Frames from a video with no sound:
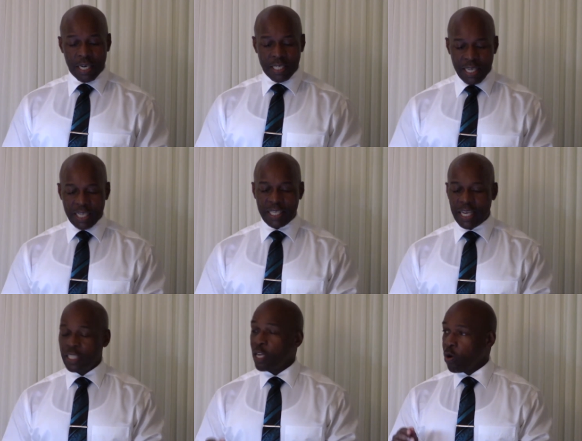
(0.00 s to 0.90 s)
Just
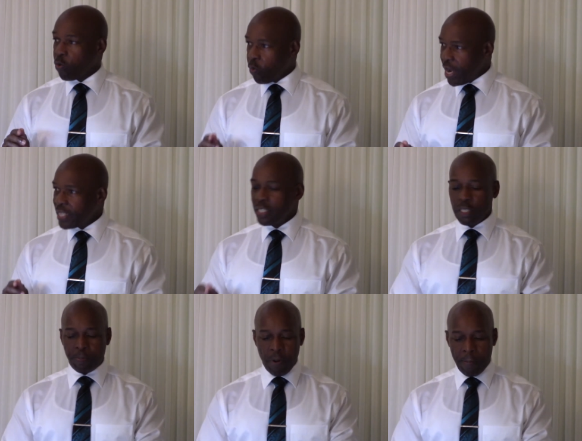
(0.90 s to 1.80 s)
as rest is
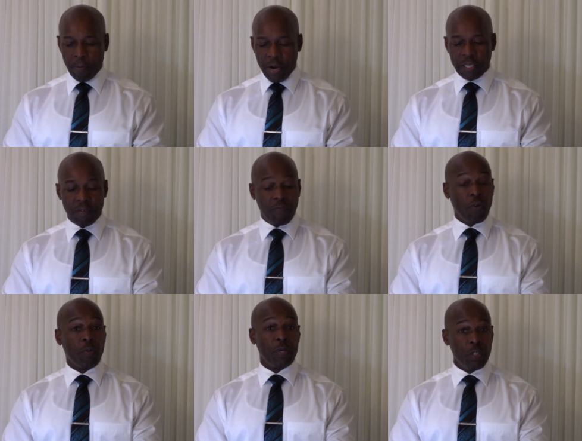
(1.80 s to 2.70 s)
preparation
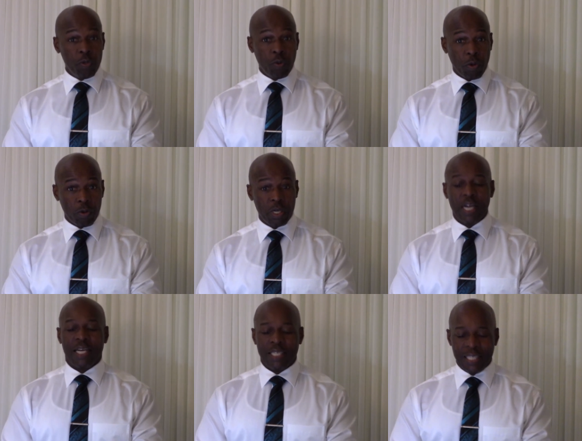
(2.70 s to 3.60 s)
for renewal,
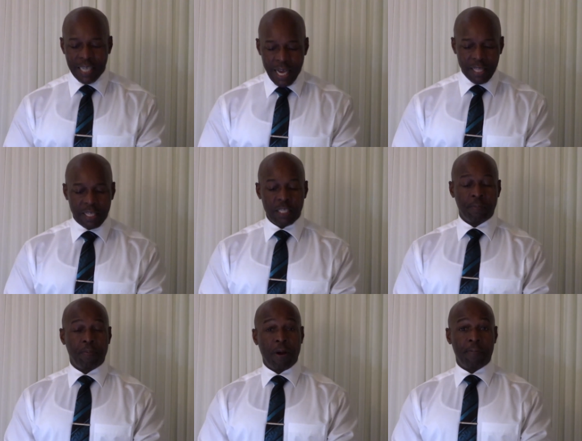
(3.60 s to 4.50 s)
death is
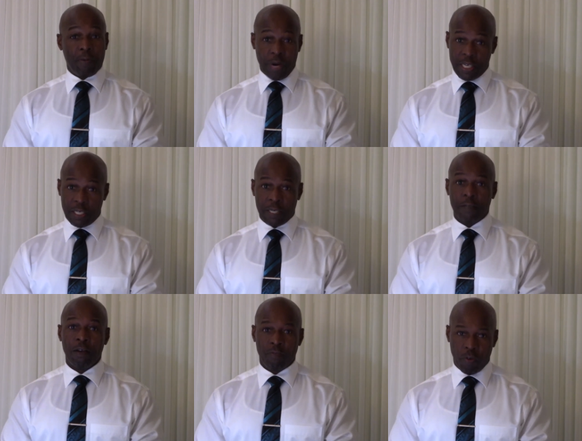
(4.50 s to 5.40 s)

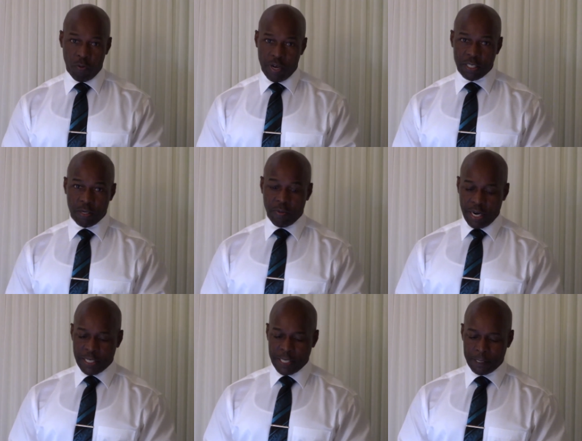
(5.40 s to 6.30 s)
preparation for
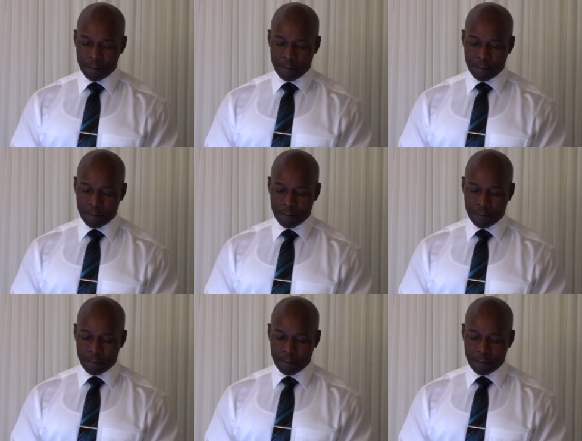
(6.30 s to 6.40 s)
resurrection.